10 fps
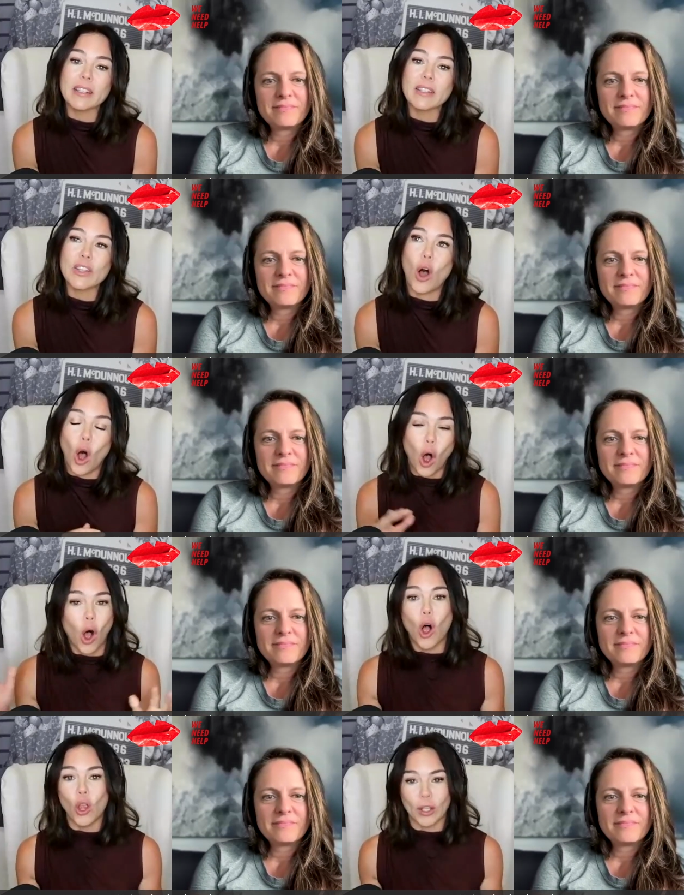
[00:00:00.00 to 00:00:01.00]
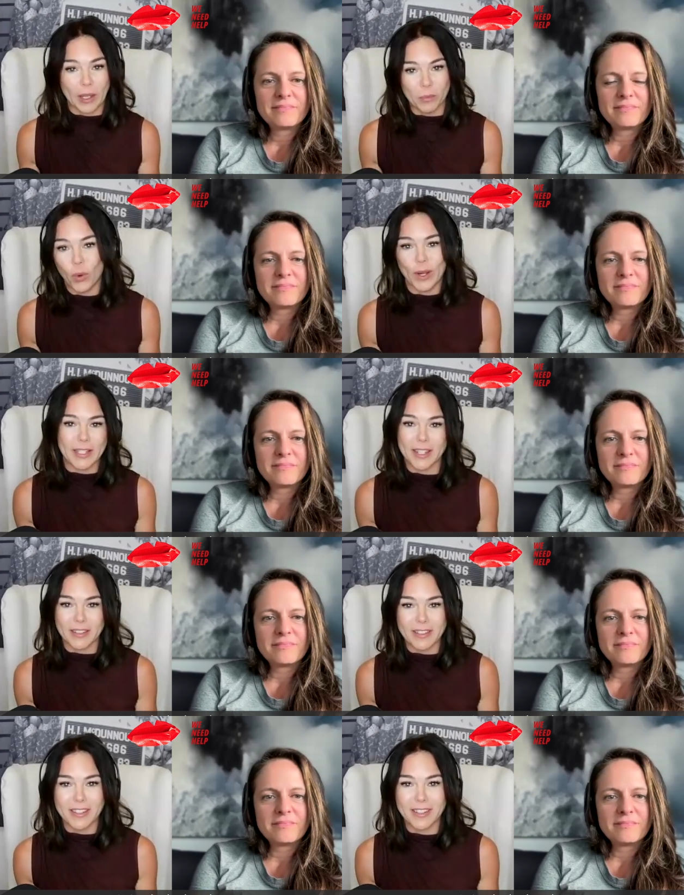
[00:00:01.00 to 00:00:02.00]
Speaker 1: us all get
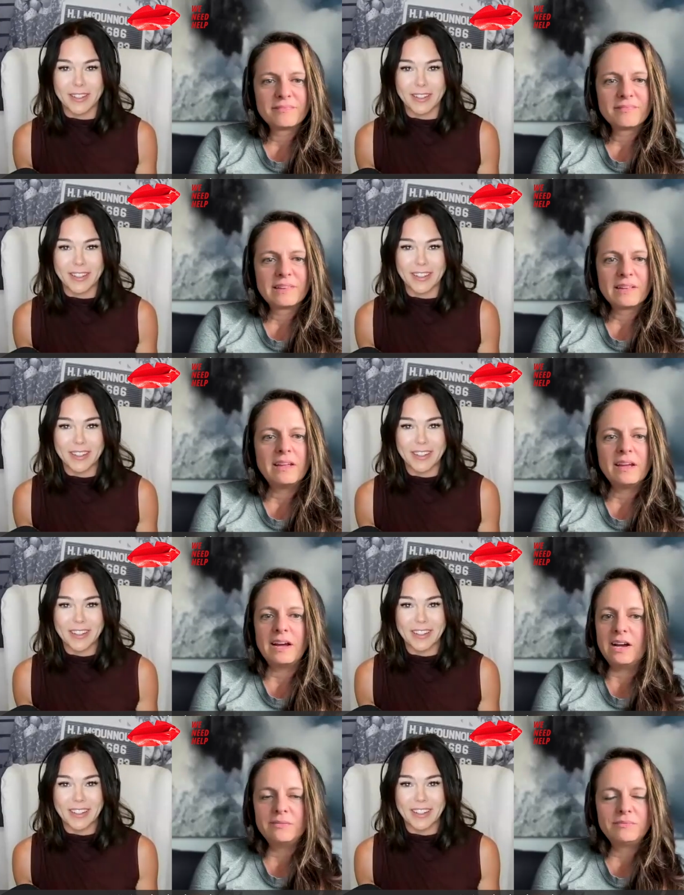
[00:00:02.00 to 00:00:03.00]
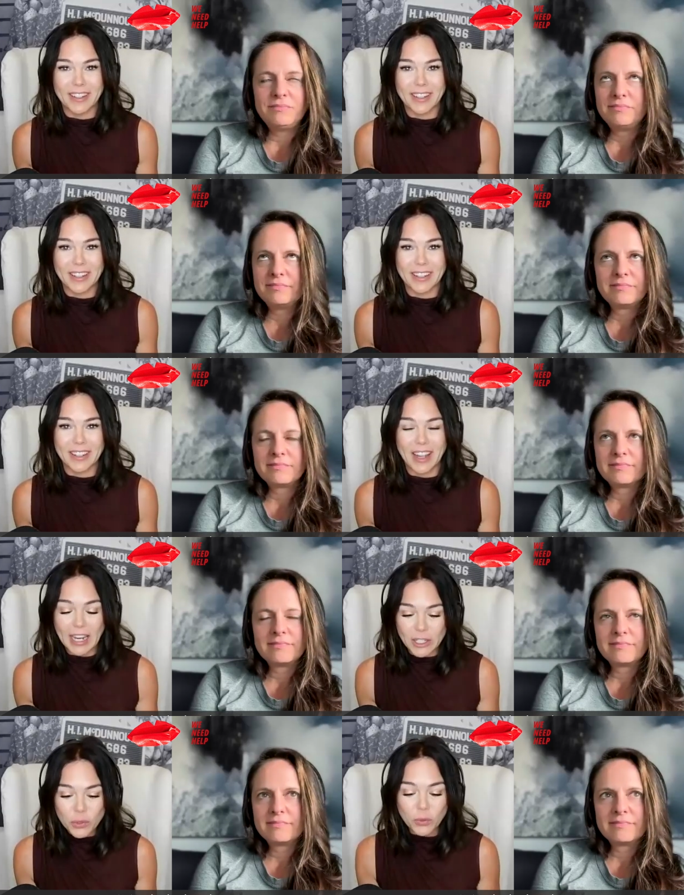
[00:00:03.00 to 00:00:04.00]
poisoned. Yeah.
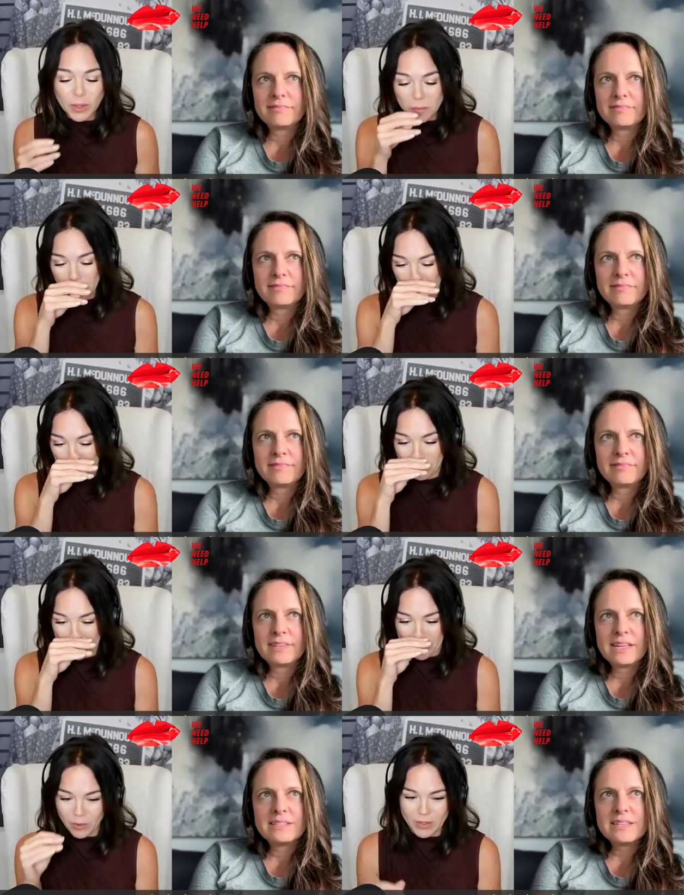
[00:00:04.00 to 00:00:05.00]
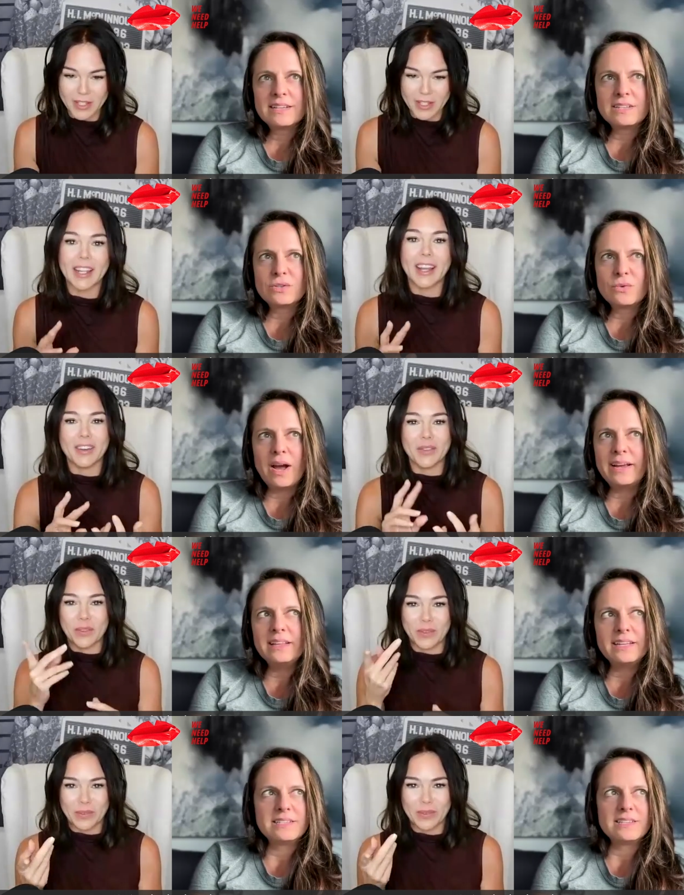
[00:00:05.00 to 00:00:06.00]
I truly believe that that was like, like, a
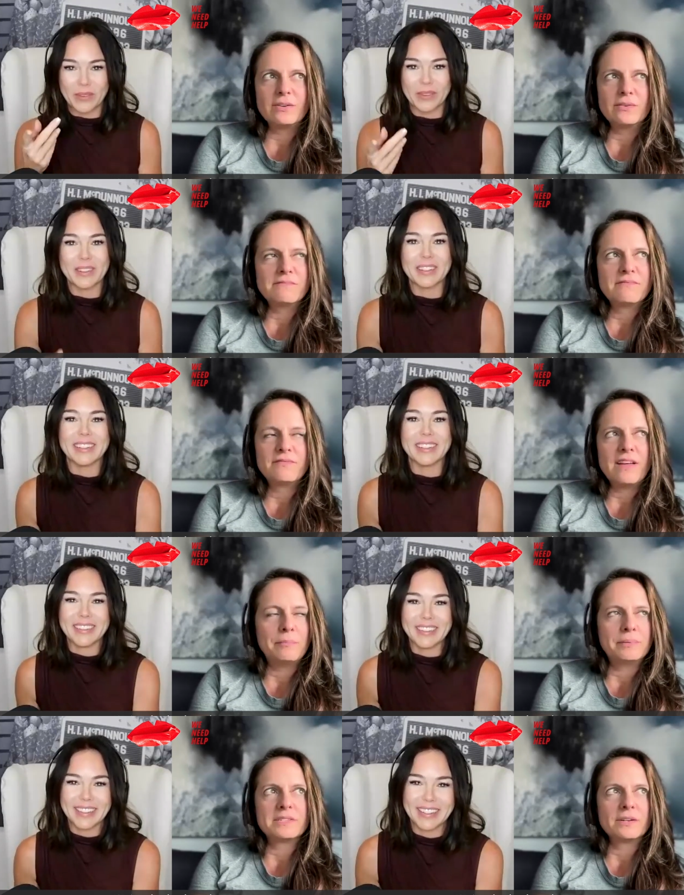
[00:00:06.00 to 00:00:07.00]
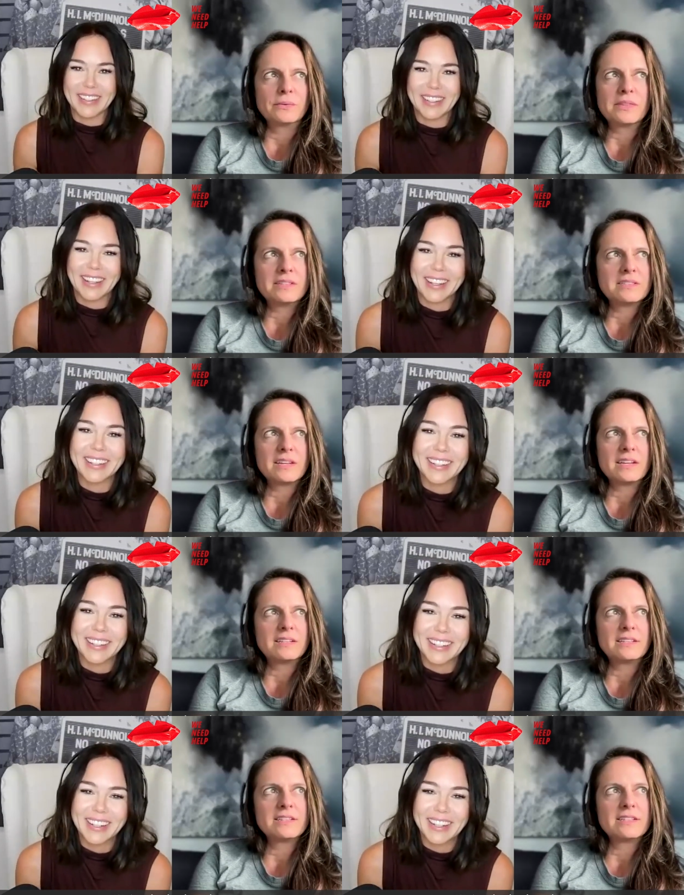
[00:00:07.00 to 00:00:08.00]
Twilight
Speaker 2: a, Zone episode. That's like
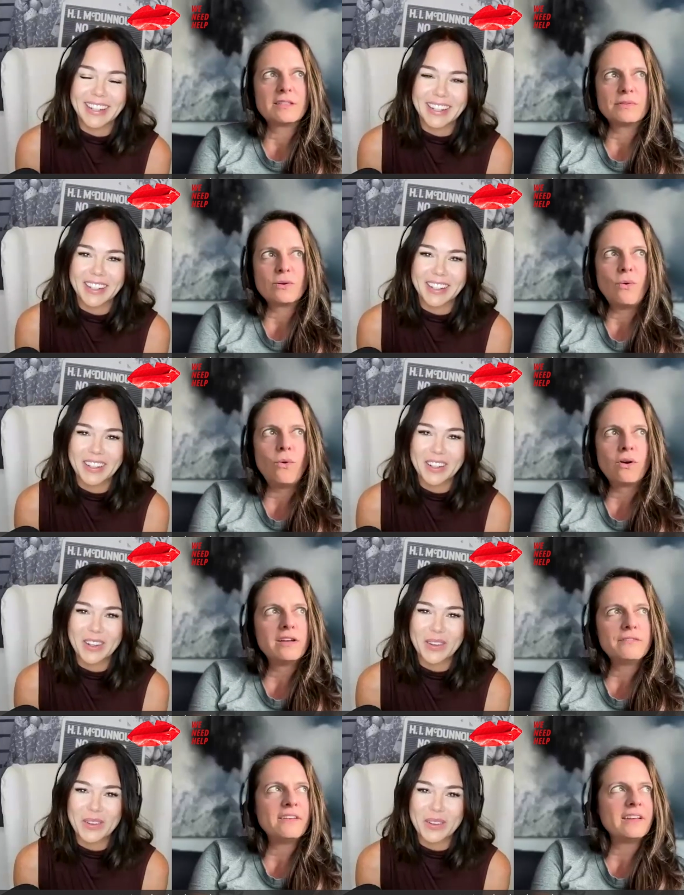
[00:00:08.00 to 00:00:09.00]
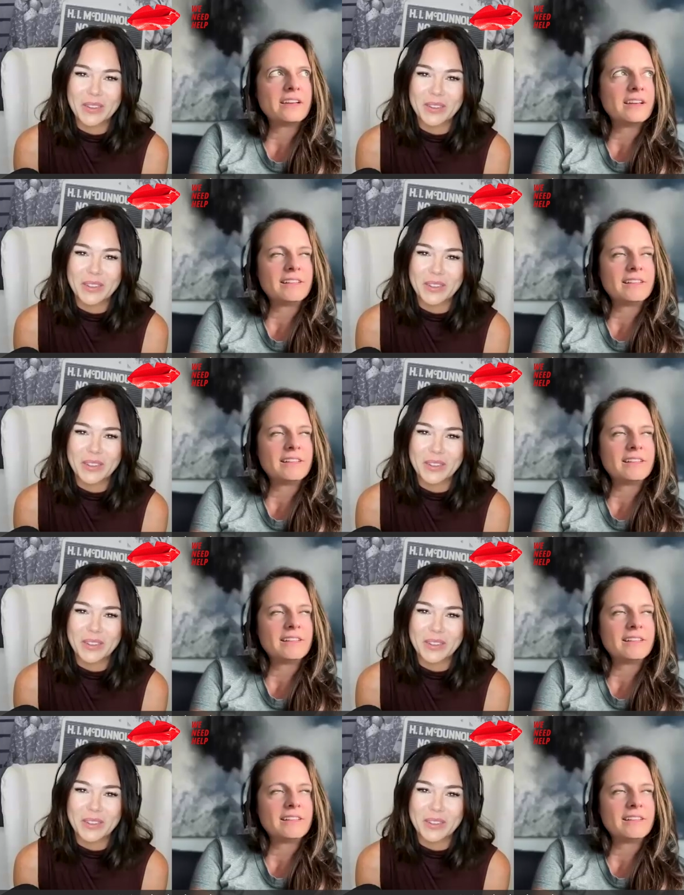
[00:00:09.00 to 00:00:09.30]
the most horrific.